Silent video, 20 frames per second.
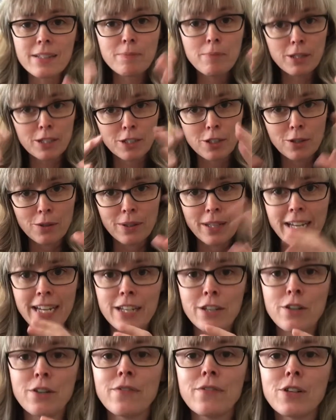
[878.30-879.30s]

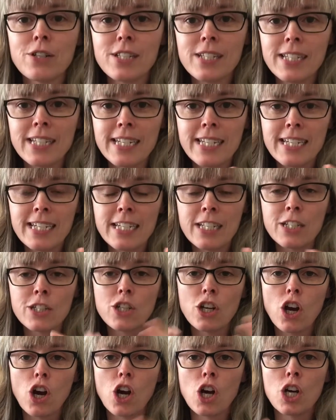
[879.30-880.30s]
Tulane University in
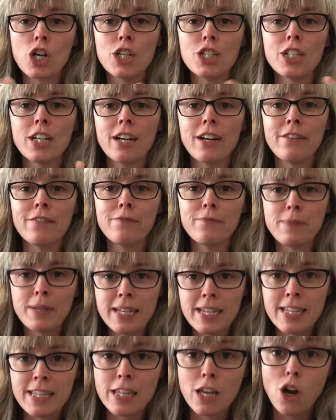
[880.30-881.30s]
charge of
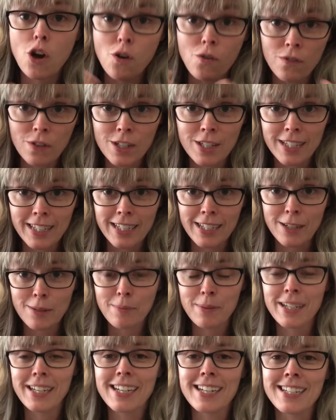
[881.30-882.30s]
being the overseer
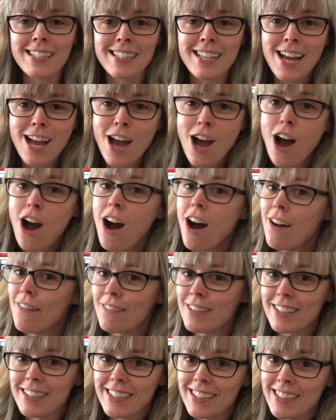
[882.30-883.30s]
because
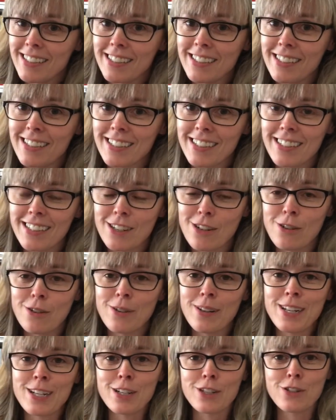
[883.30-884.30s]
obviously the
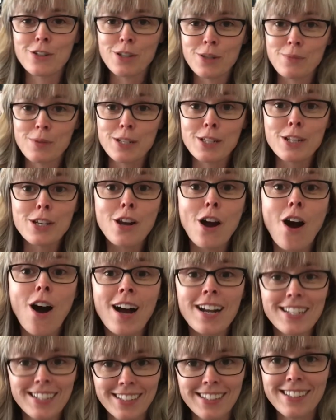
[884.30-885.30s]
cocoa industry was
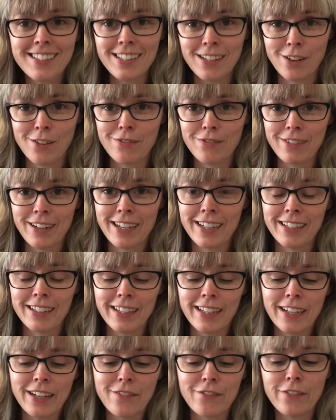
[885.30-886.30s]
not
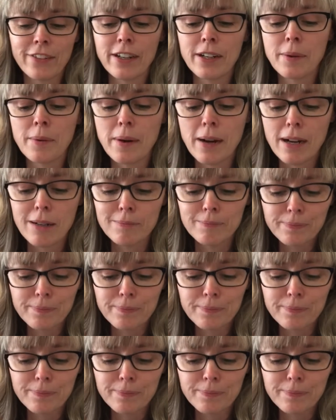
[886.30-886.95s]
self-regulating very well.